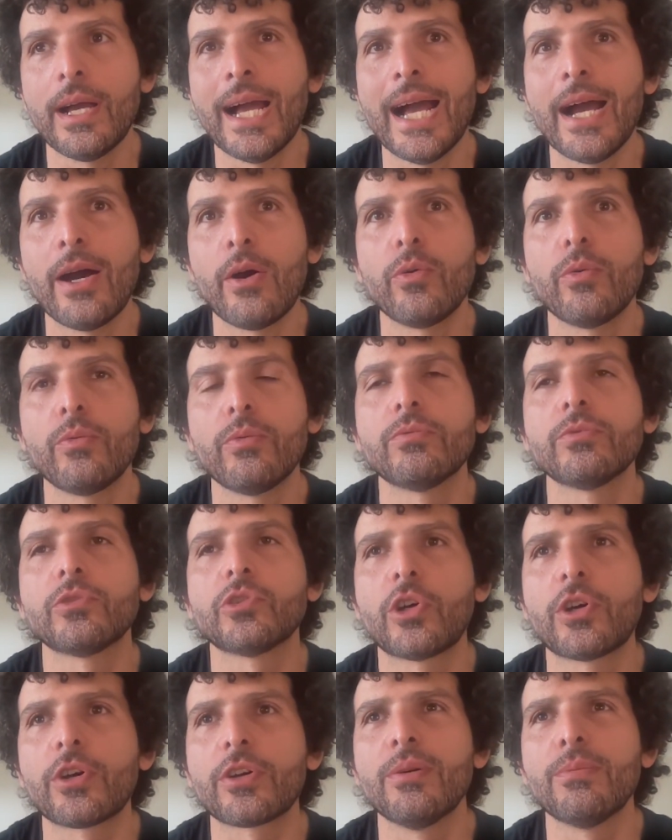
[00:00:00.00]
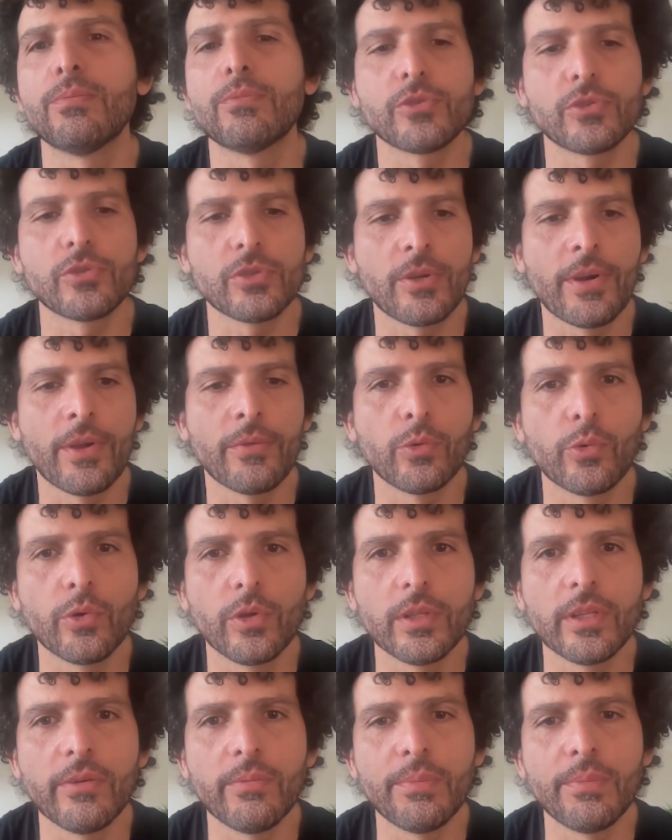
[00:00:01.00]
how shark numbers around the
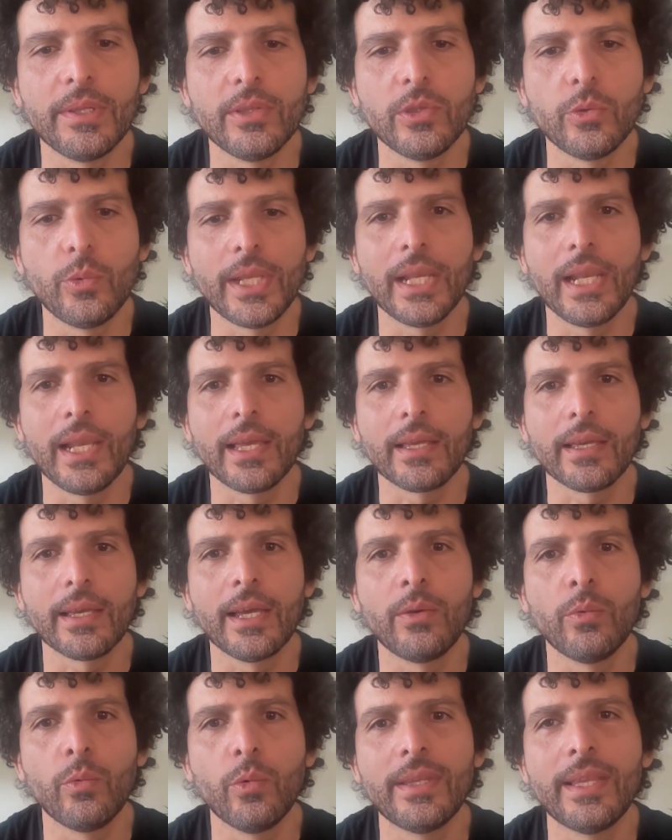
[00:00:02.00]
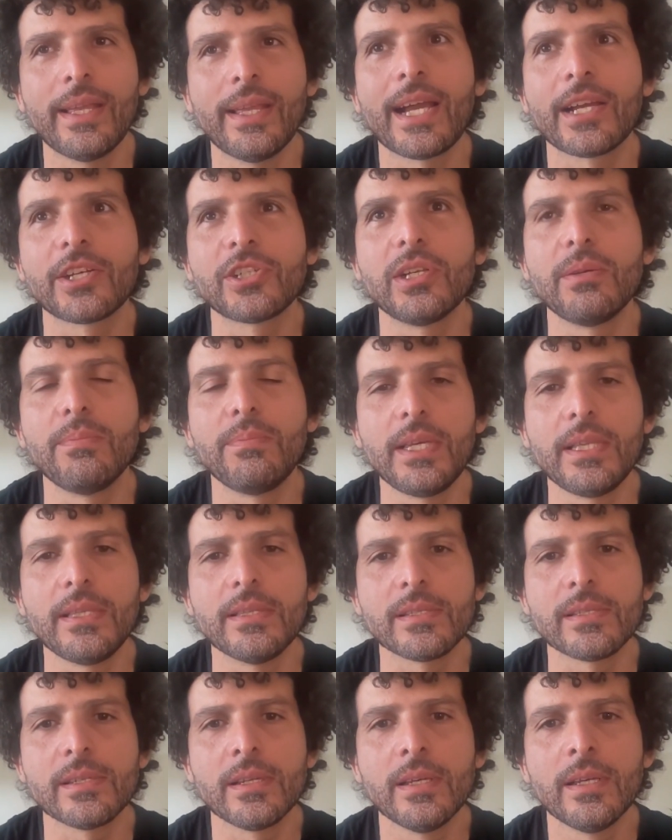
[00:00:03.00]
world have been dwindling, and what that actually
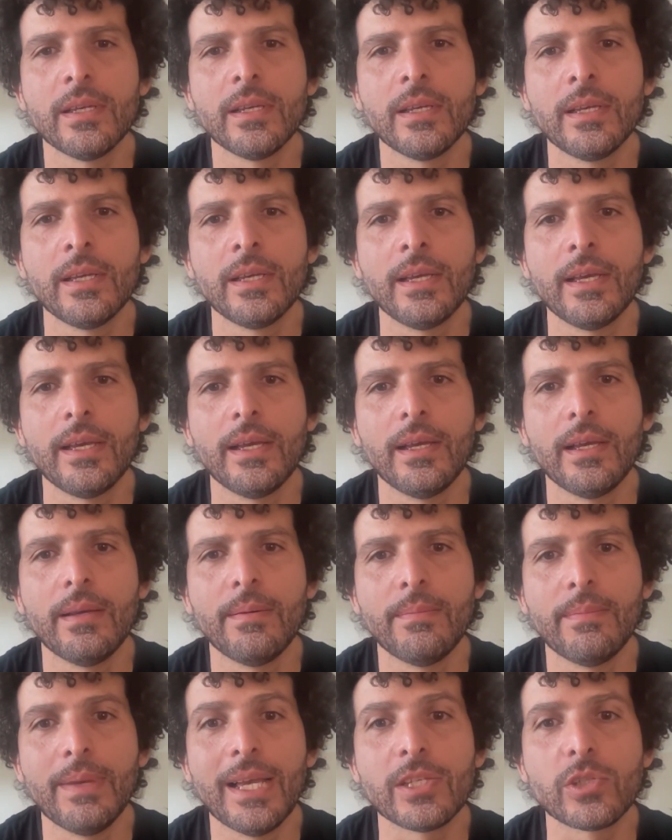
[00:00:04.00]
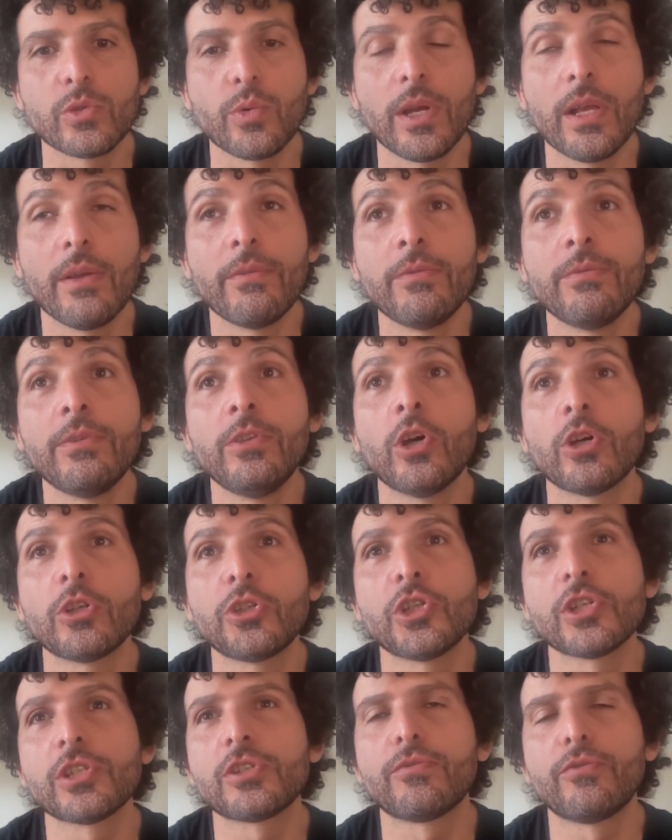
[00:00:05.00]
means as well. But not
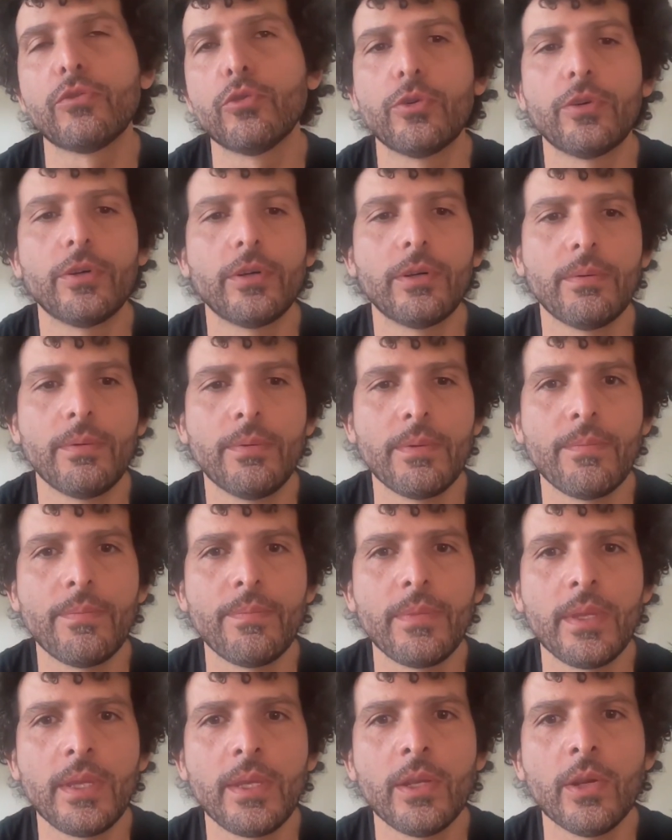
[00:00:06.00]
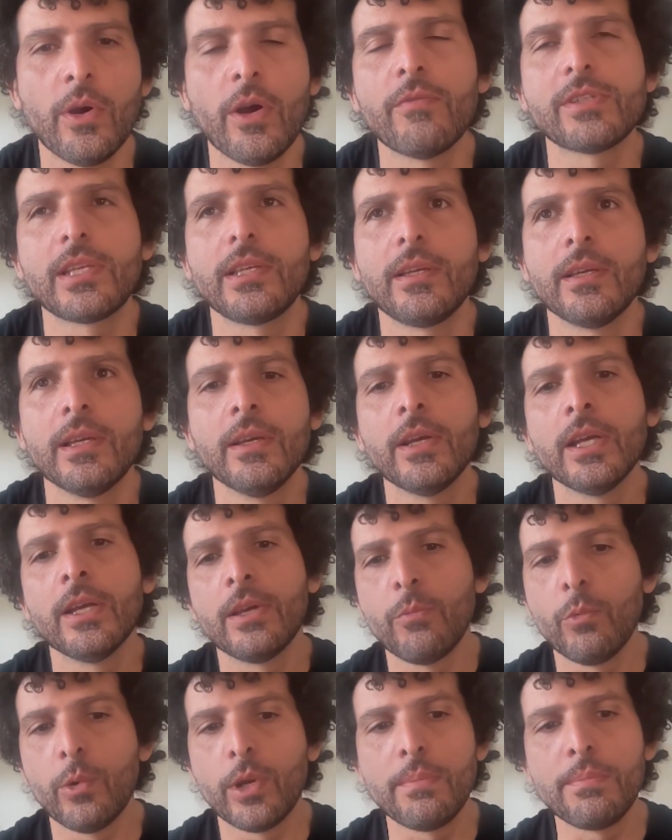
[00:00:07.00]
just for, obviously
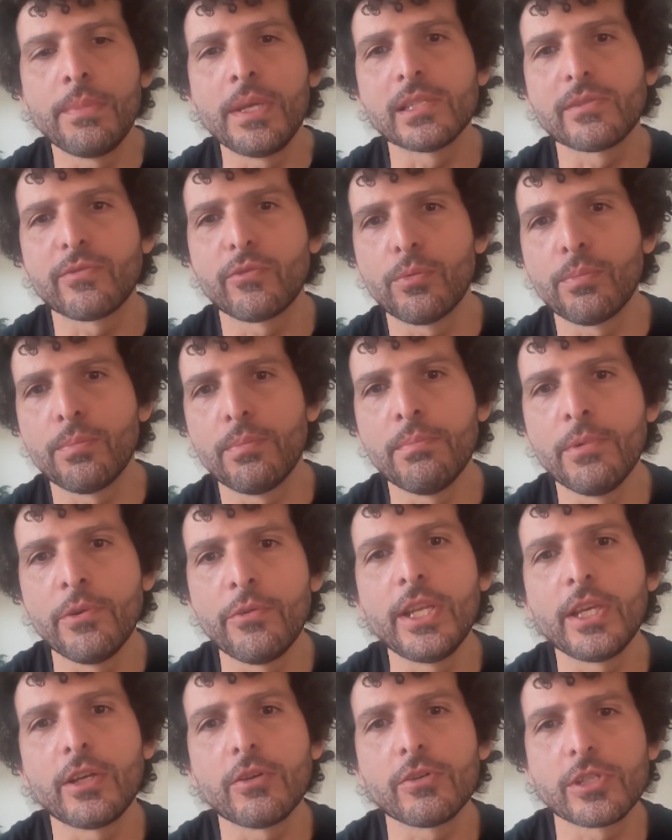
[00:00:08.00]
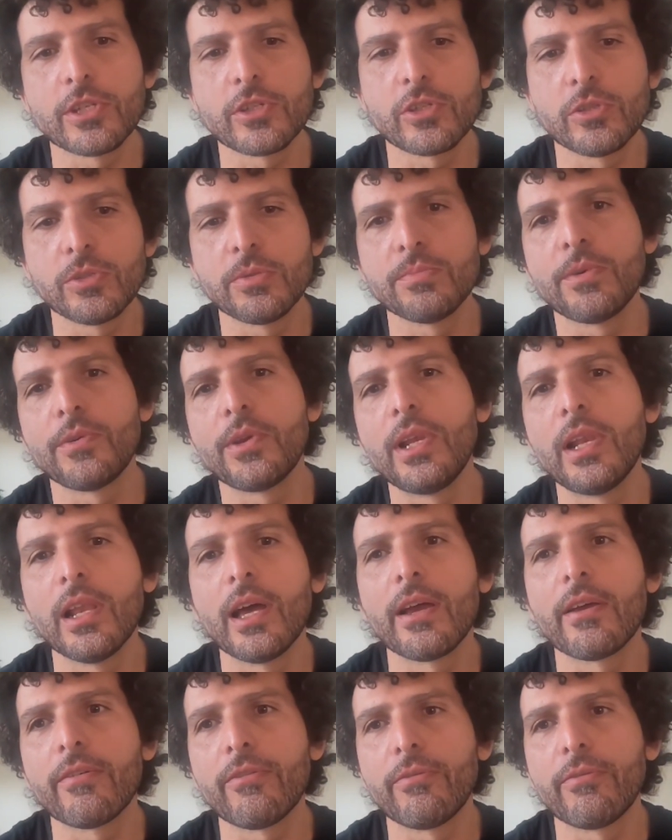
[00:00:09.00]
what it means for marine ecosystems and marine
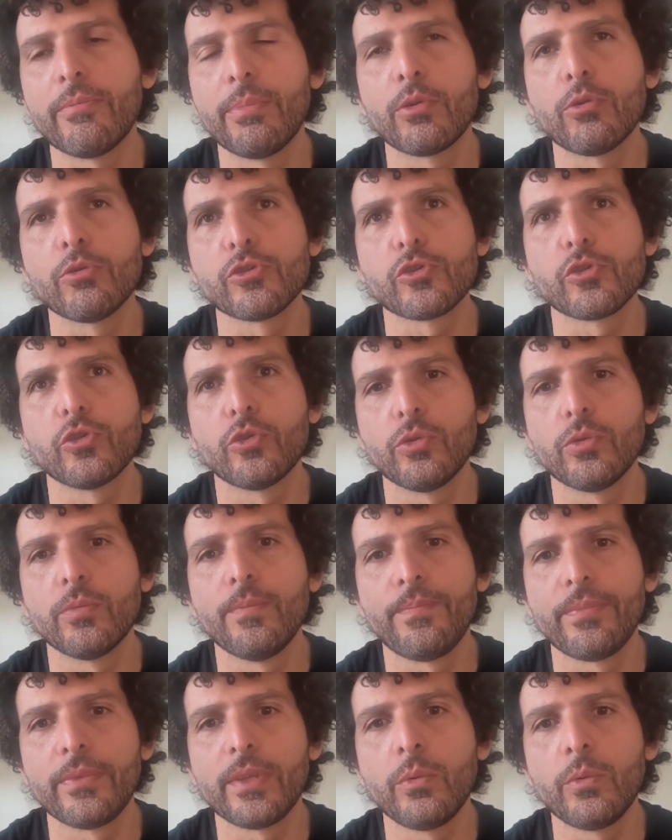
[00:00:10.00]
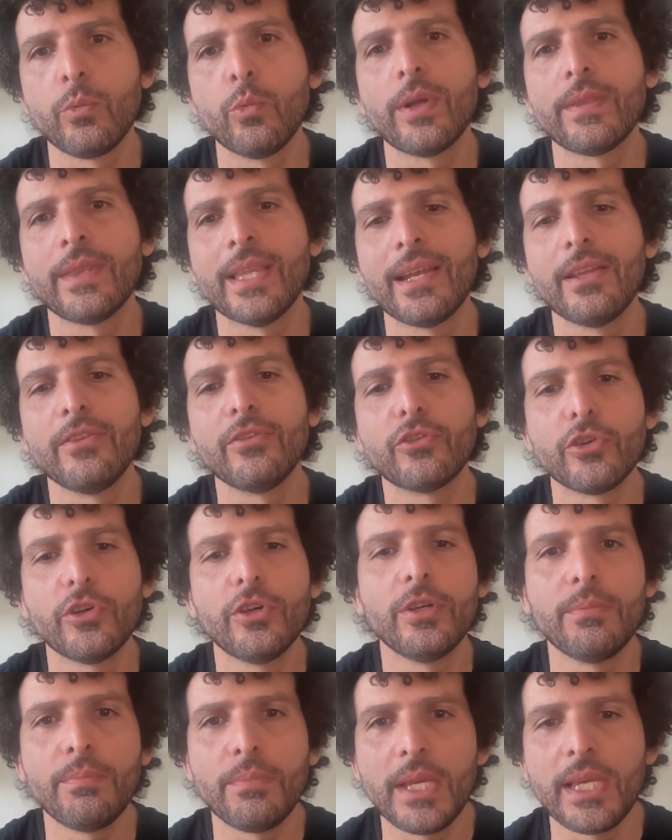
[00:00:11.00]
life, but also what that in
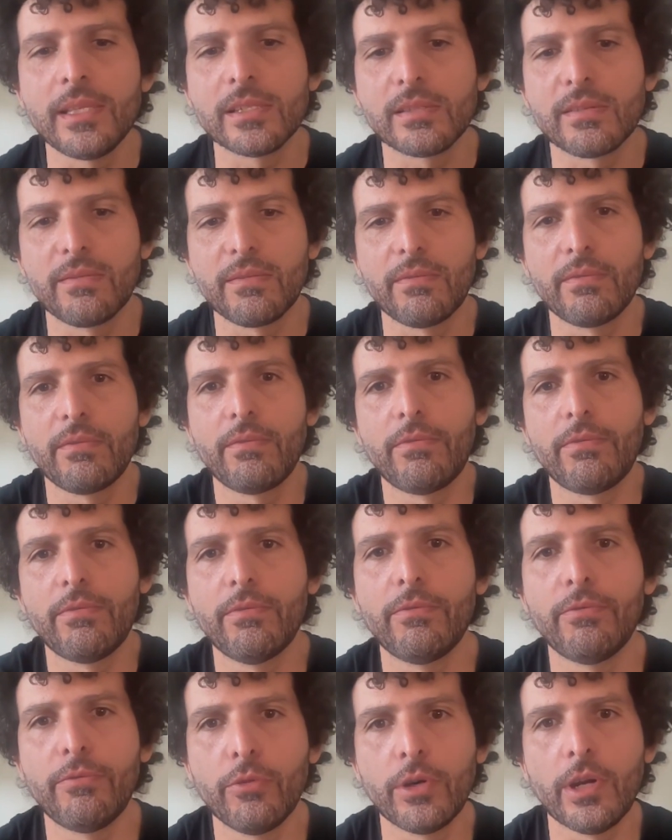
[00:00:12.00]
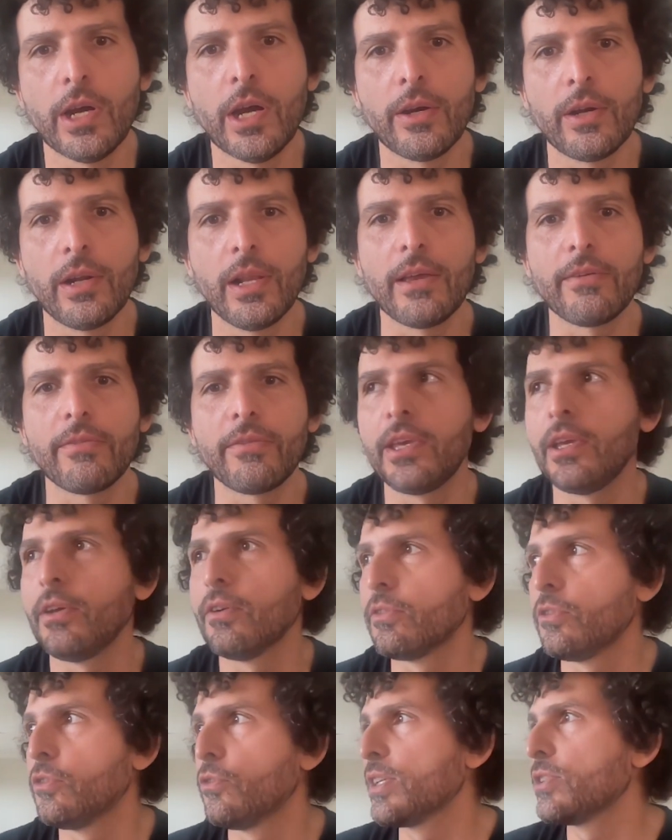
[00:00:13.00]
turn means for our life
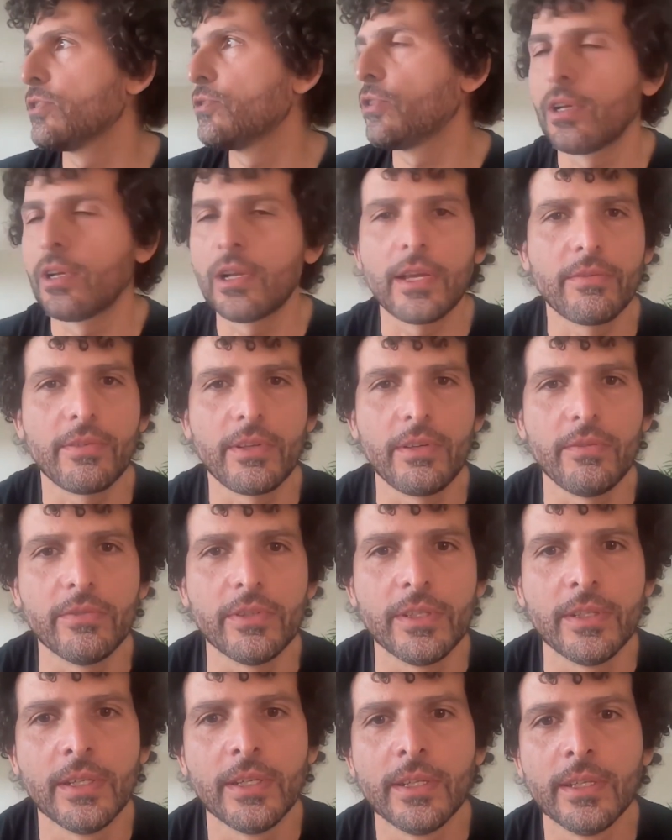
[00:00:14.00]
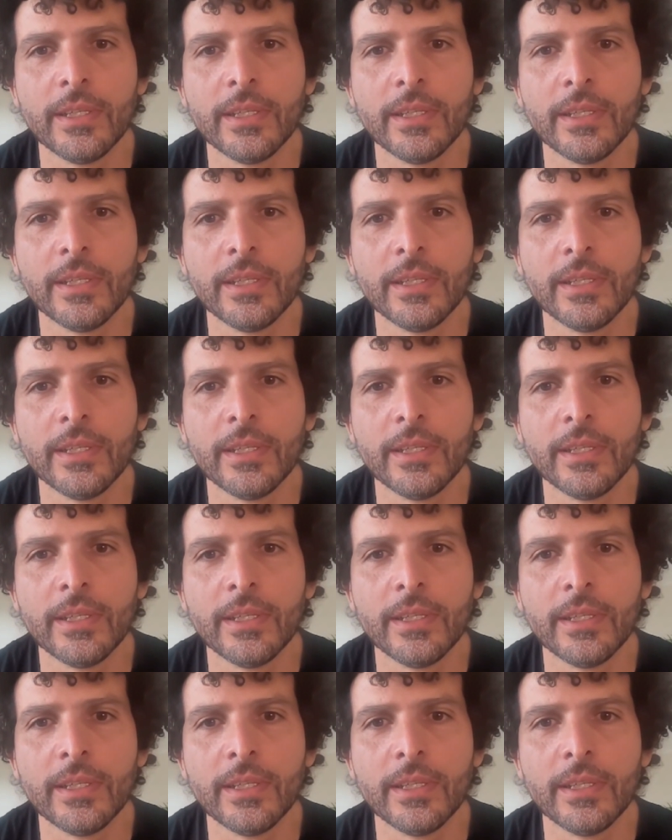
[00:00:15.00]
here, terrestrial life even.